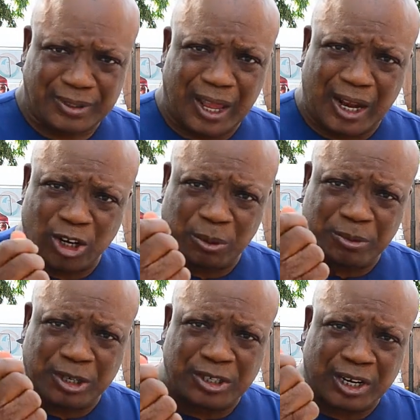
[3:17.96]

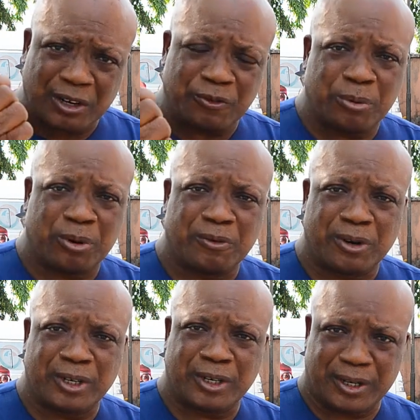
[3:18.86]
adopting Sheriff
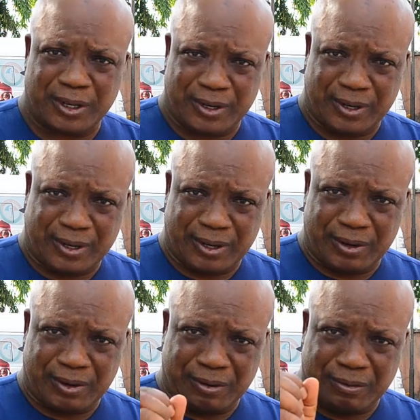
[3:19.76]

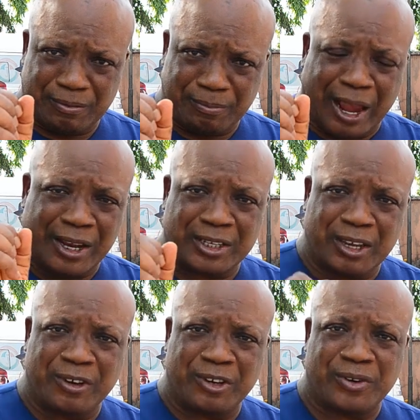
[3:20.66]
Oborevwori by his
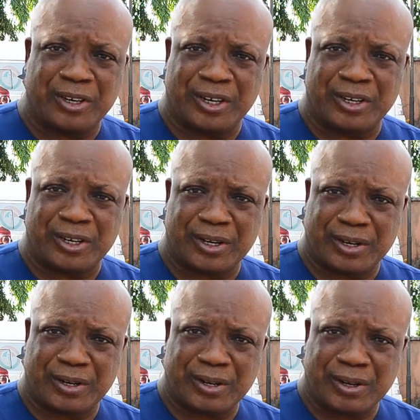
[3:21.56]
given
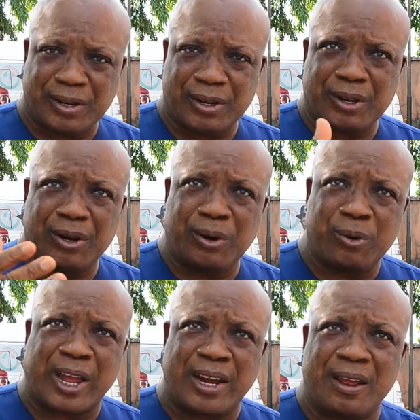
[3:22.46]
reasons,
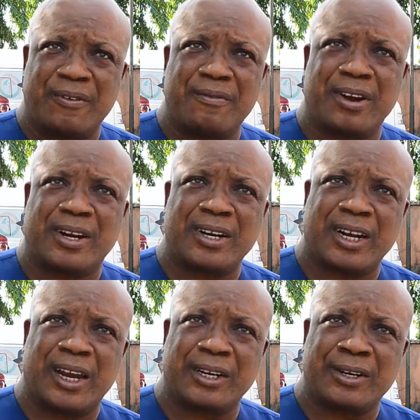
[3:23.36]
look at them very, very
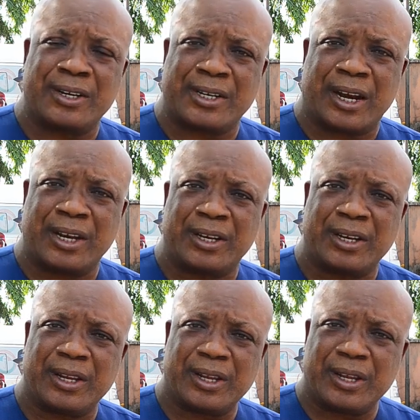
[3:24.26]
critically.
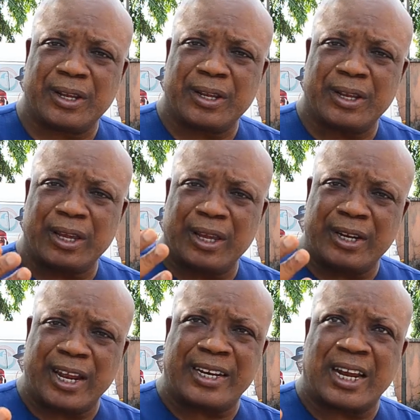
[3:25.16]

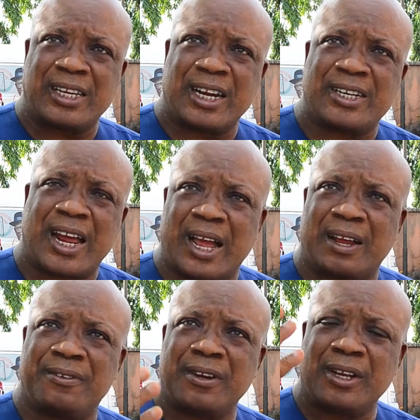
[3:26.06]
Delta Central
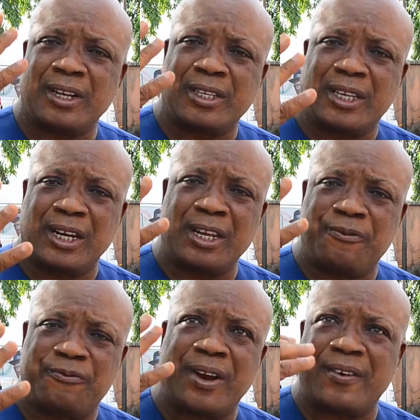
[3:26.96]
has three
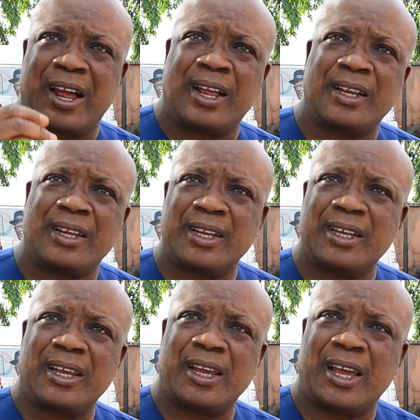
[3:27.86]
federal
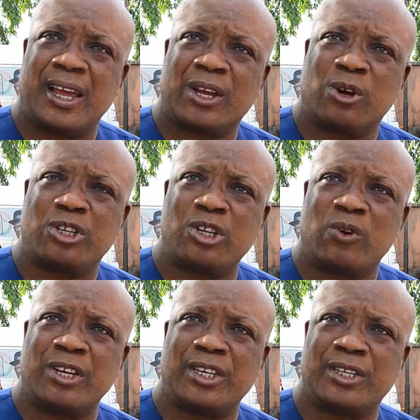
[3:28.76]

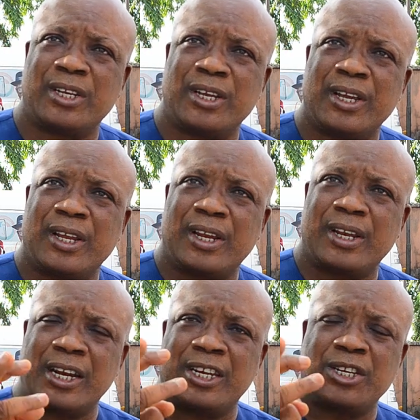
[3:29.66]
constituencies.
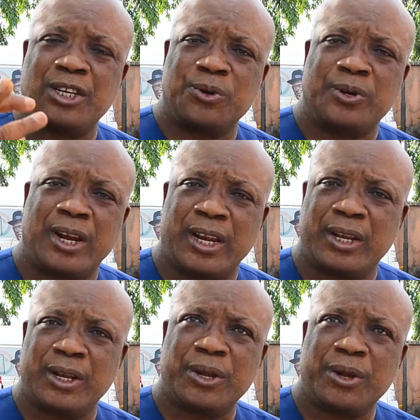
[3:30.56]
That is the
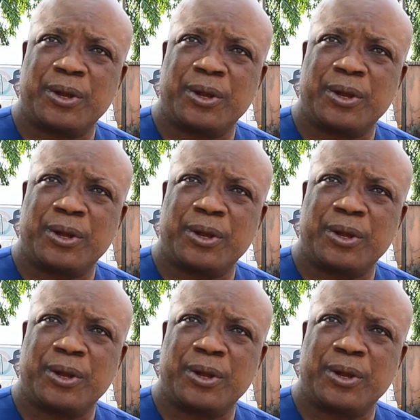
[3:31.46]
Ugele